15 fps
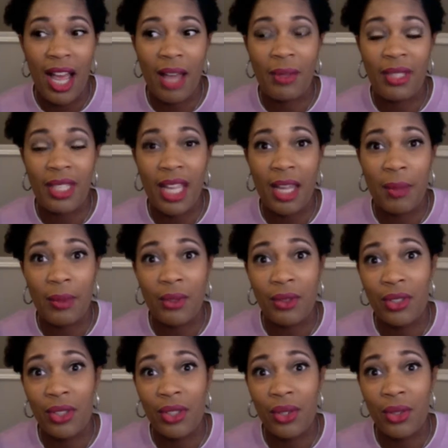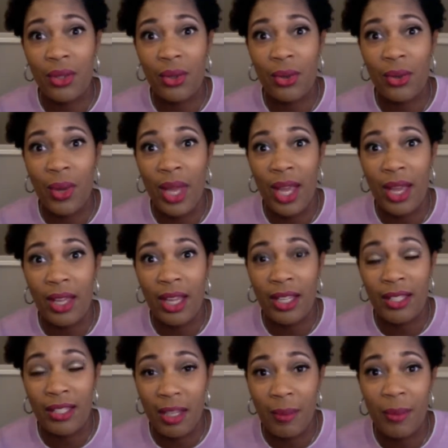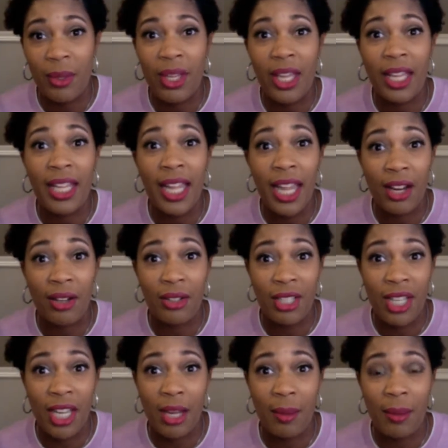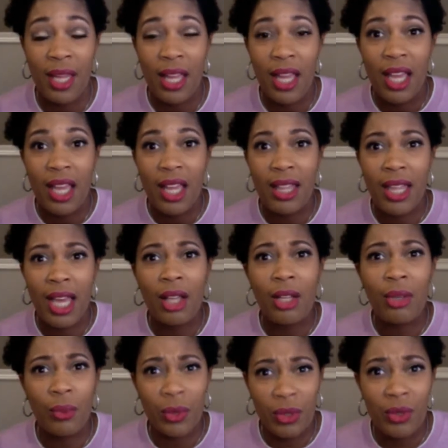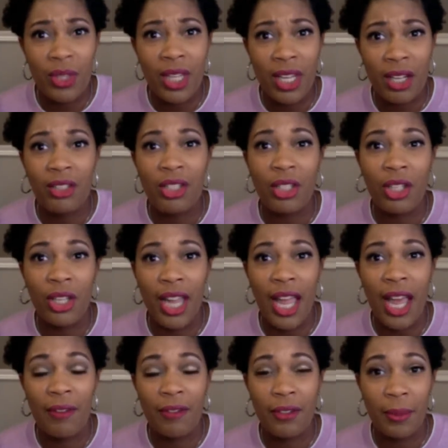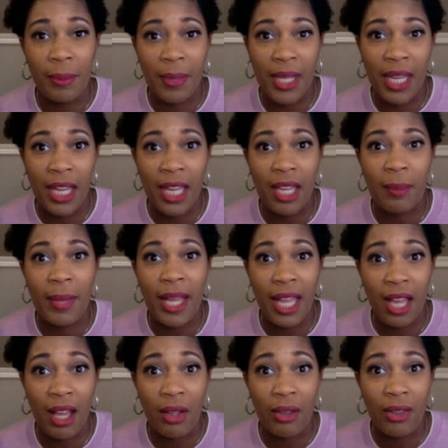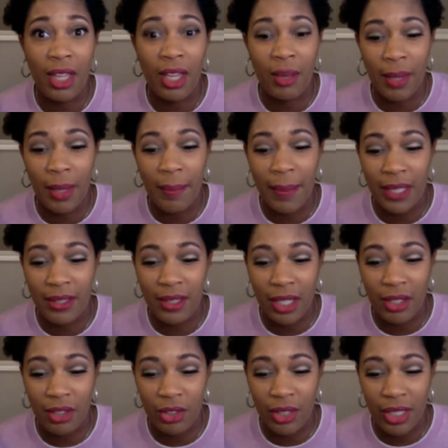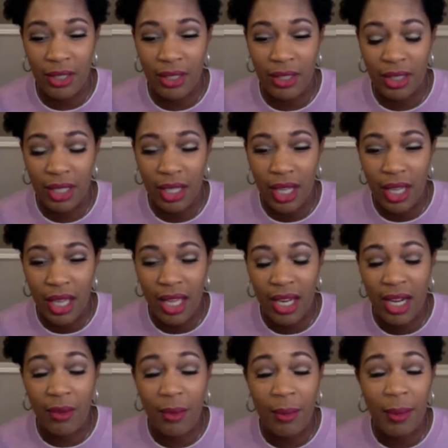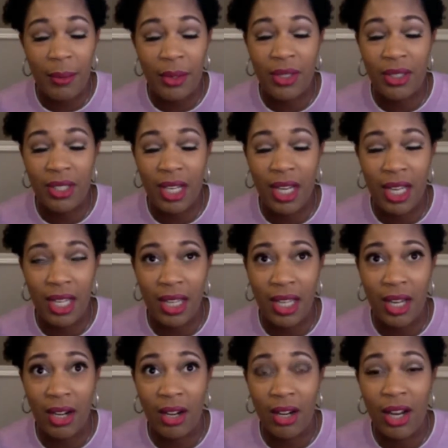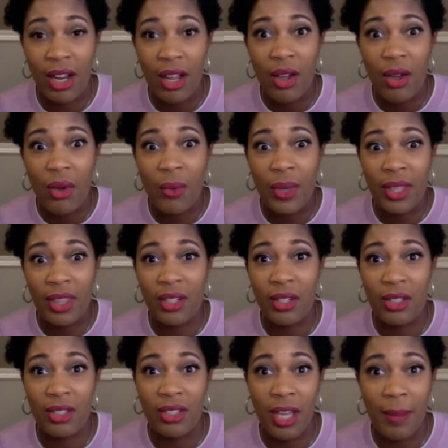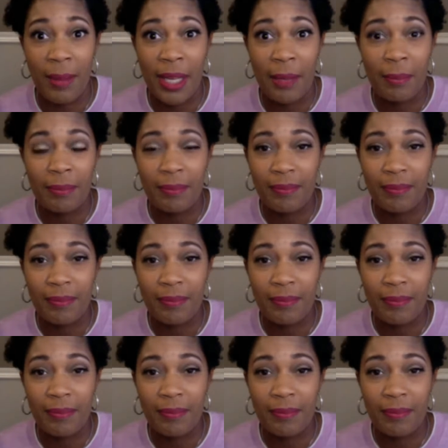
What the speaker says: was able to assemble a care team that was there to look after me and my health and my best interest. And I remember sitting there with Nurse Debbie,